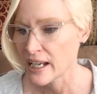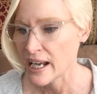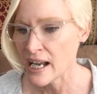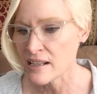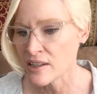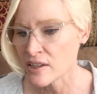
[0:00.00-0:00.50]

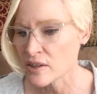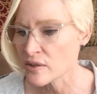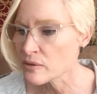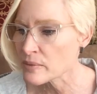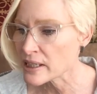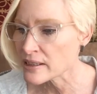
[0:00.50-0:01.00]
As a
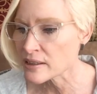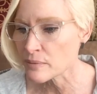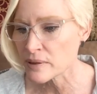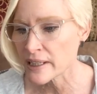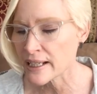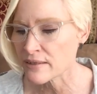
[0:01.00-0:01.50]
human, the
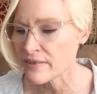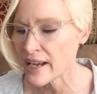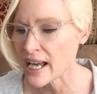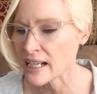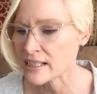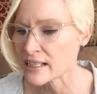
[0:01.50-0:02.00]
plain
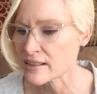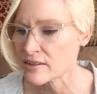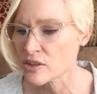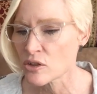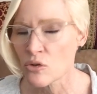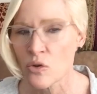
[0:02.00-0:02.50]
fact is
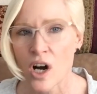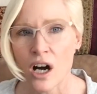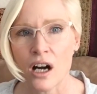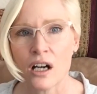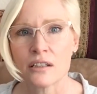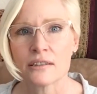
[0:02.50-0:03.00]
you
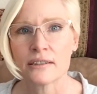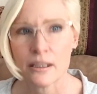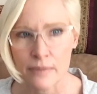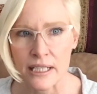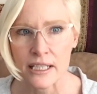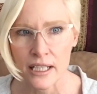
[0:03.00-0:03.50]
are
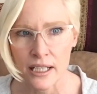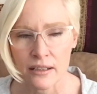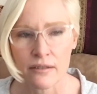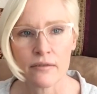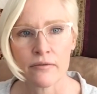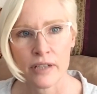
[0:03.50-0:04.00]
limited.
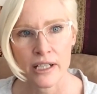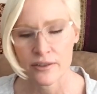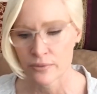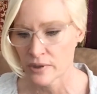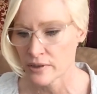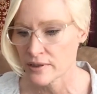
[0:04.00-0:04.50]
Freddie's
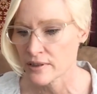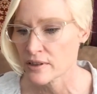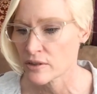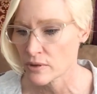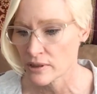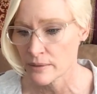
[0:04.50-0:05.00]
words.
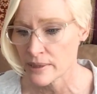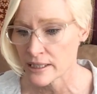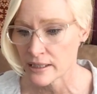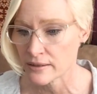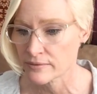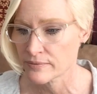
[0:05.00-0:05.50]
You are
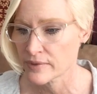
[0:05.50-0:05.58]
limited.